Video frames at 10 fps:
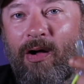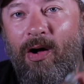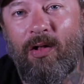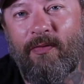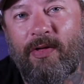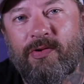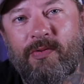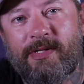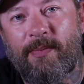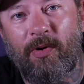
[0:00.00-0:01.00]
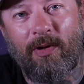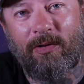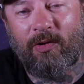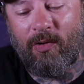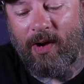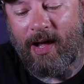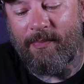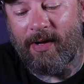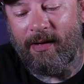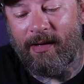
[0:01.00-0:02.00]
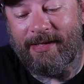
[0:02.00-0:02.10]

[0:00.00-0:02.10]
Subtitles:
All of those resemble crab